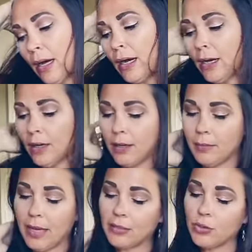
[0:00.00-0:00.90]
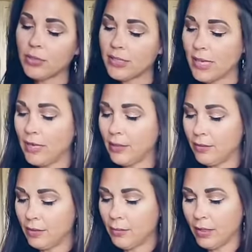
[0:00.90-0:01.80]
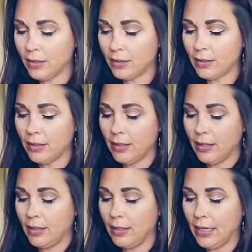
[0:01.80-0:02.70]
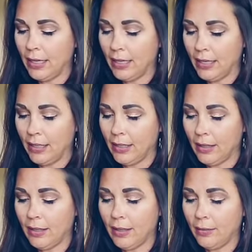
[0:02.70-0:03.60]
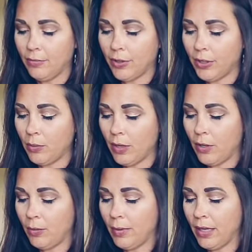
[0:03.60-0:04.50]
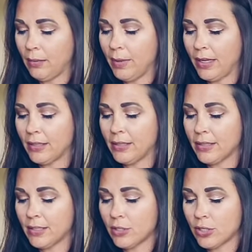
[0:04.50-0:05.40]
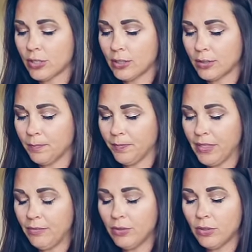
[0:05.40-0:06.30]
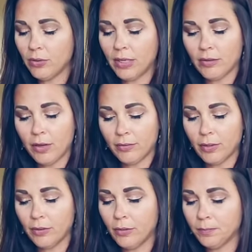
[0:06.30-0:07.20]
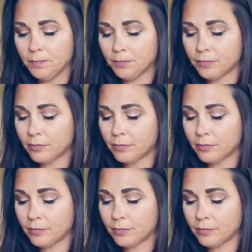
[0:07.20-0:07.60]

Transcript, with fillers: um, at towards the end of the month, they um, very well may make a decision, even though they love you.